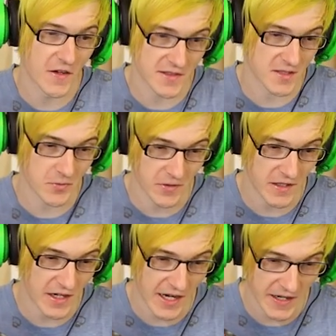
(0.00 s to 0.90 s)
for all the
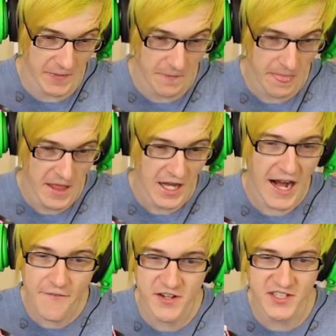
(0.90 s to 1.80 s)
support, all right?
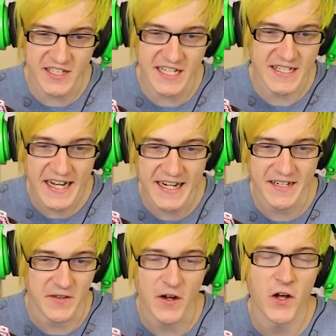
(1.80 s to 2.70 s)
Obviously,
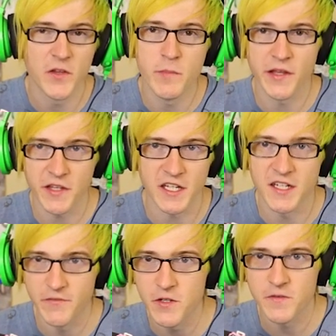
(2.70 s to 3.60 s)
not all
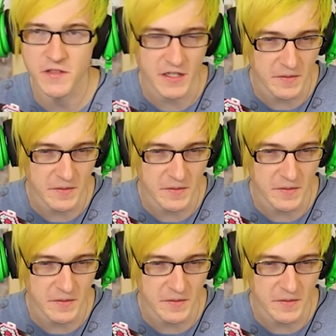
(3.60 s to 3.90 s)
million of you,